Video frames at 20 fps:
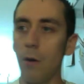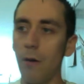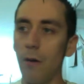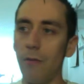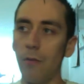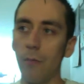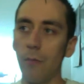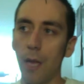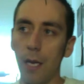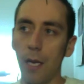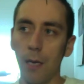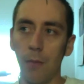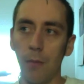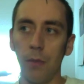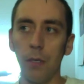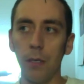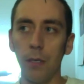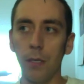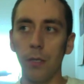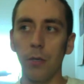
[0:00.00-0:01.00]
going from like
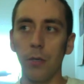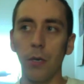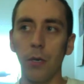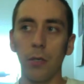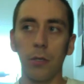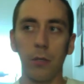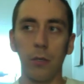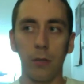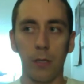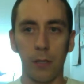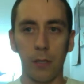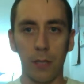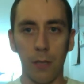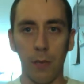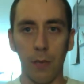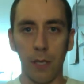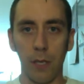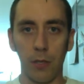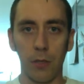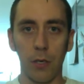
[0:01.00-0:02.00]
completely structured to
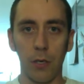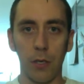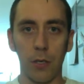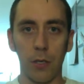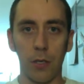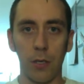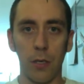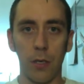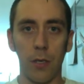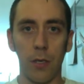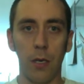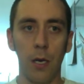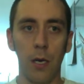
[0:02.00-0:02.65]
semi-structured